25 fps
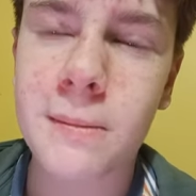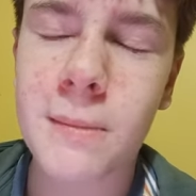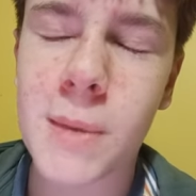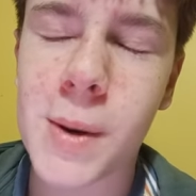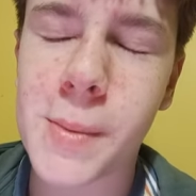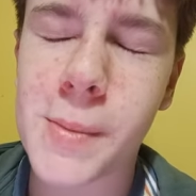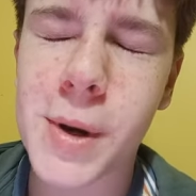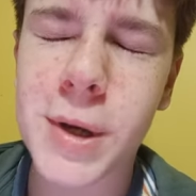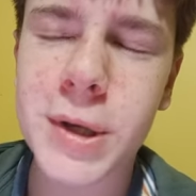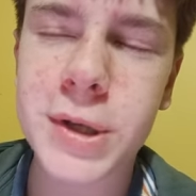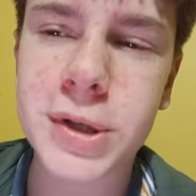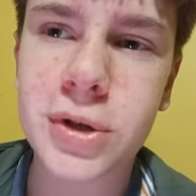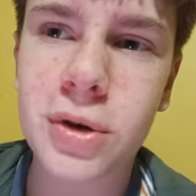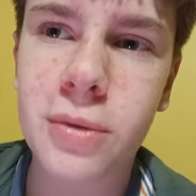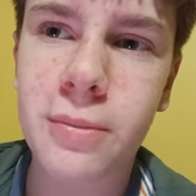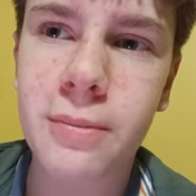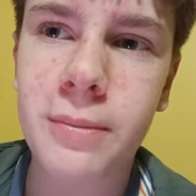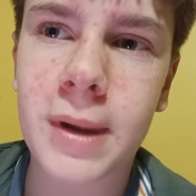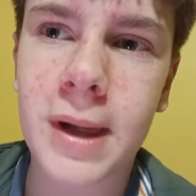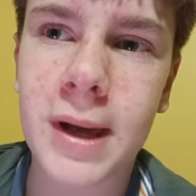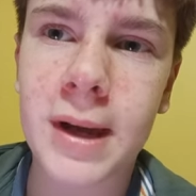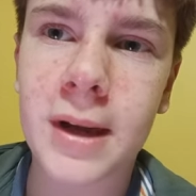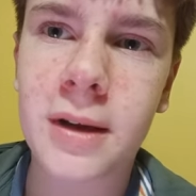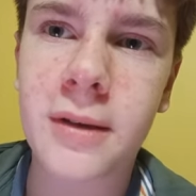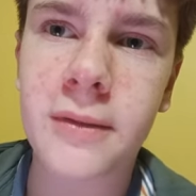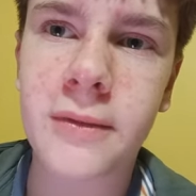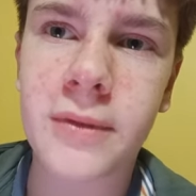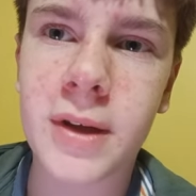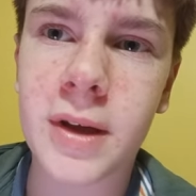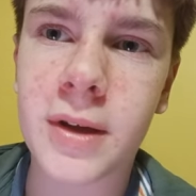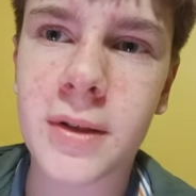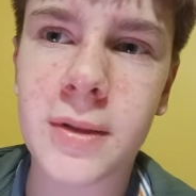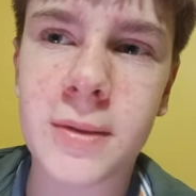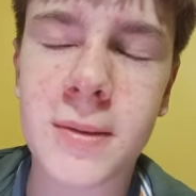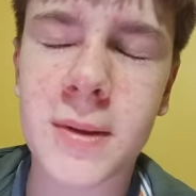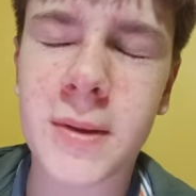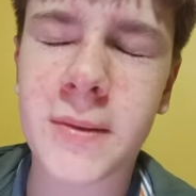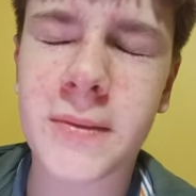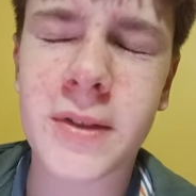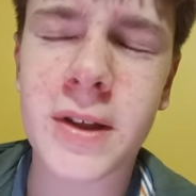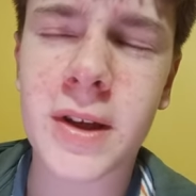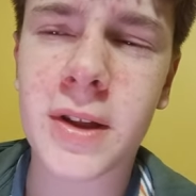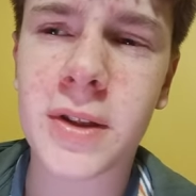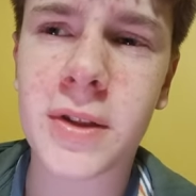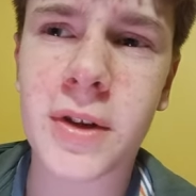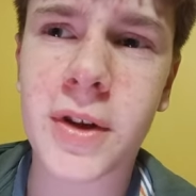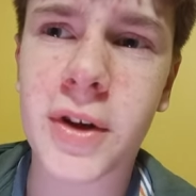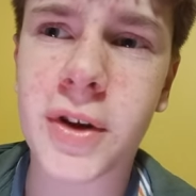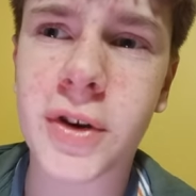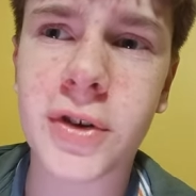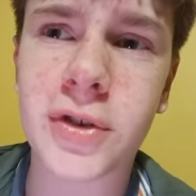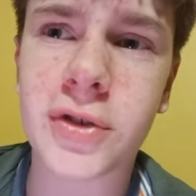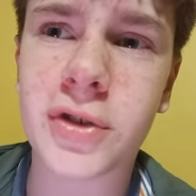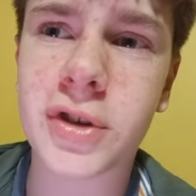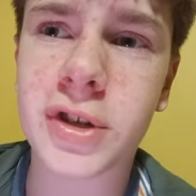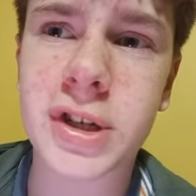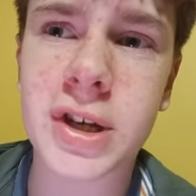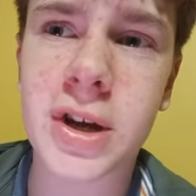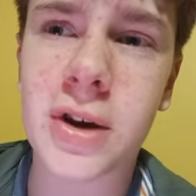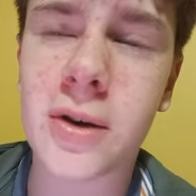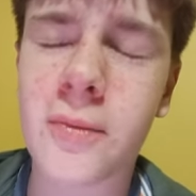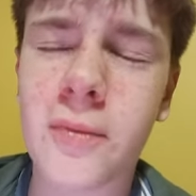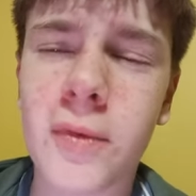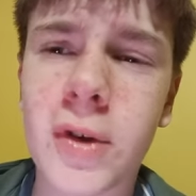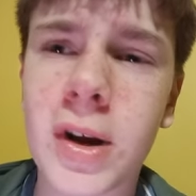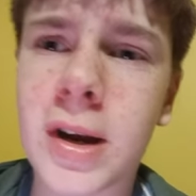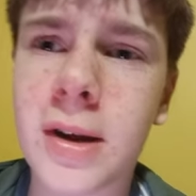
My mind's gone blank of the other of the other countries now. I'm